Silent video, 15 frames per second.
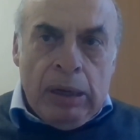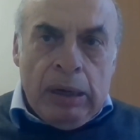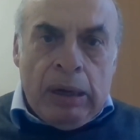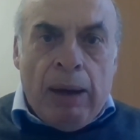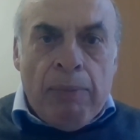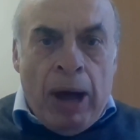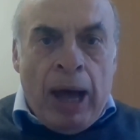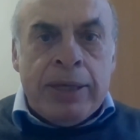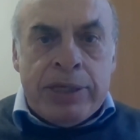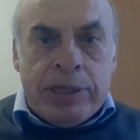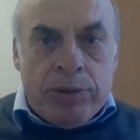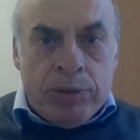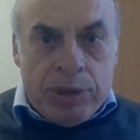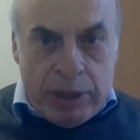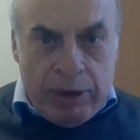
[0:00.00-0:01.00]

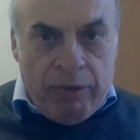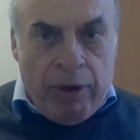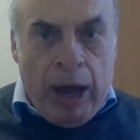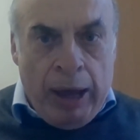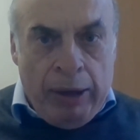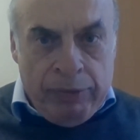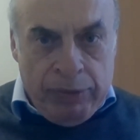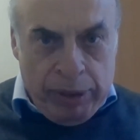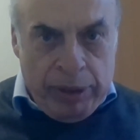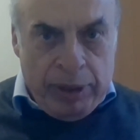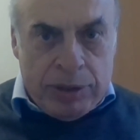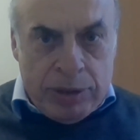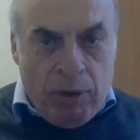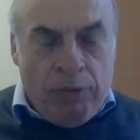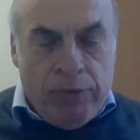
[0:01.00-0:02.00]
Hamas to survive
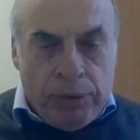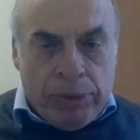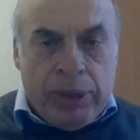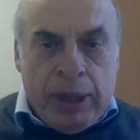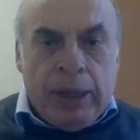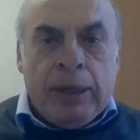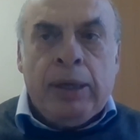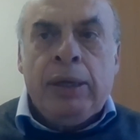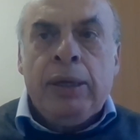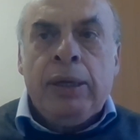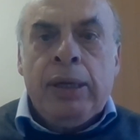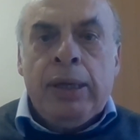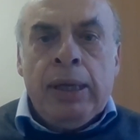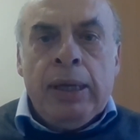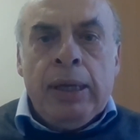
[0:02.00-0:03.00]
this awful thing,
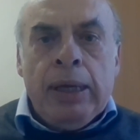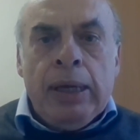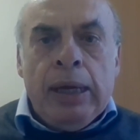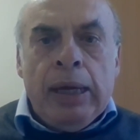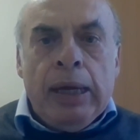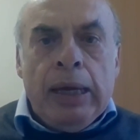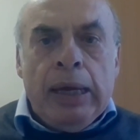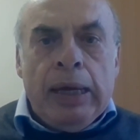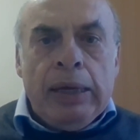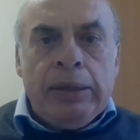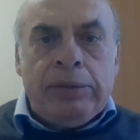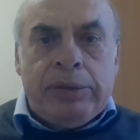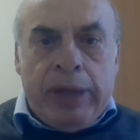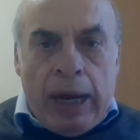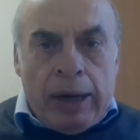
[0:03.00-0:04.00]

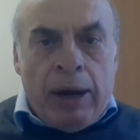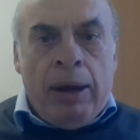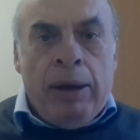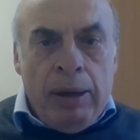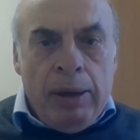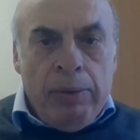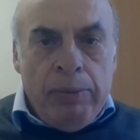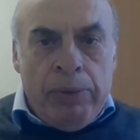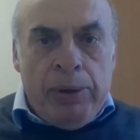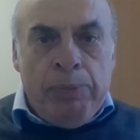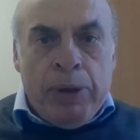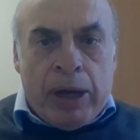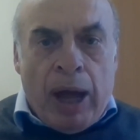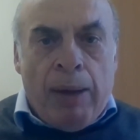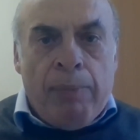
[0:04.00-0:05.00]
terror will
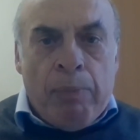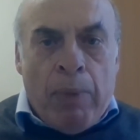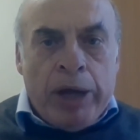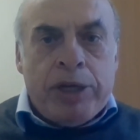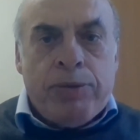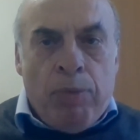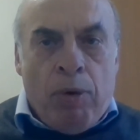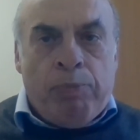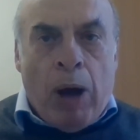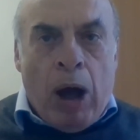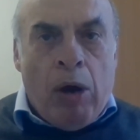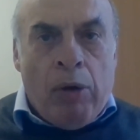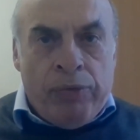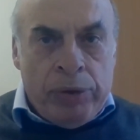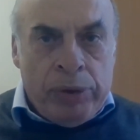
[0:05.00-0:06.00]
become much more
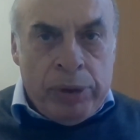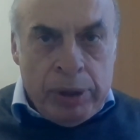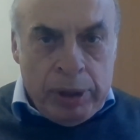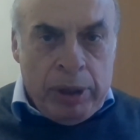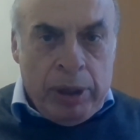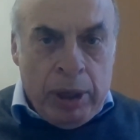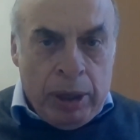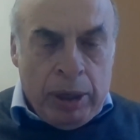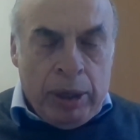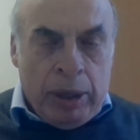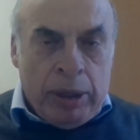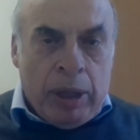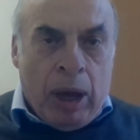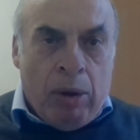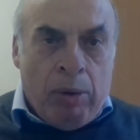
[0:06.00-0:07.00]
powerful
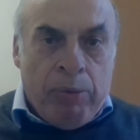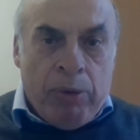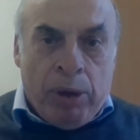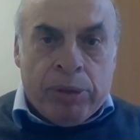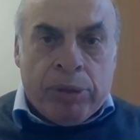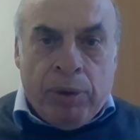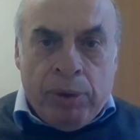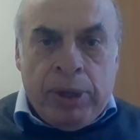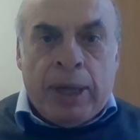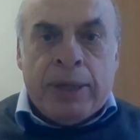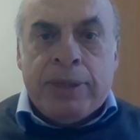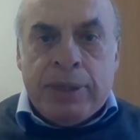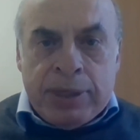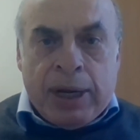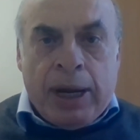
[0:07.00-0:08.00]
in our world. So
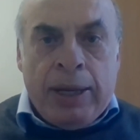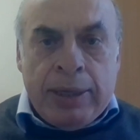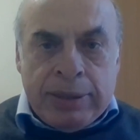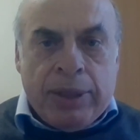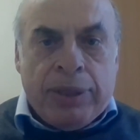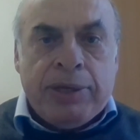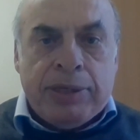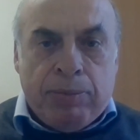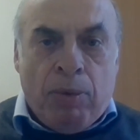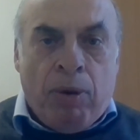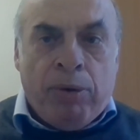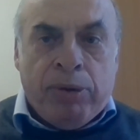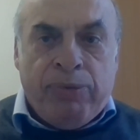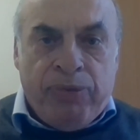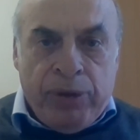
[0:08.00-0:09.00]
yes, Israelis at this
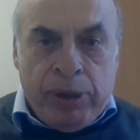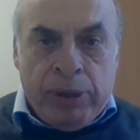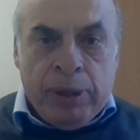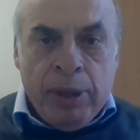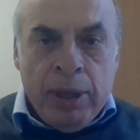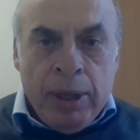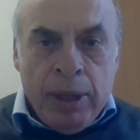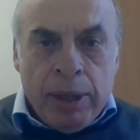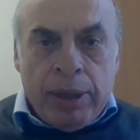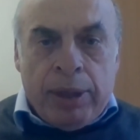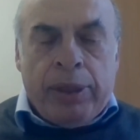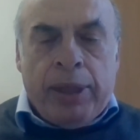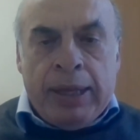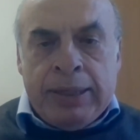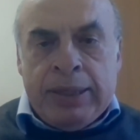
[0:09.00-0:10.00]
moment feel
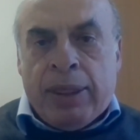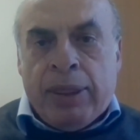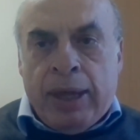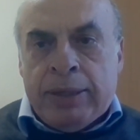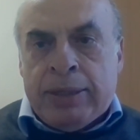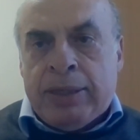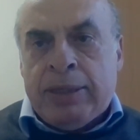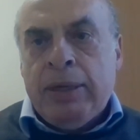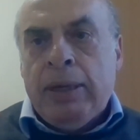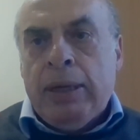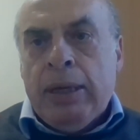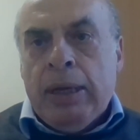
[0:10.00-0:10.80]
that's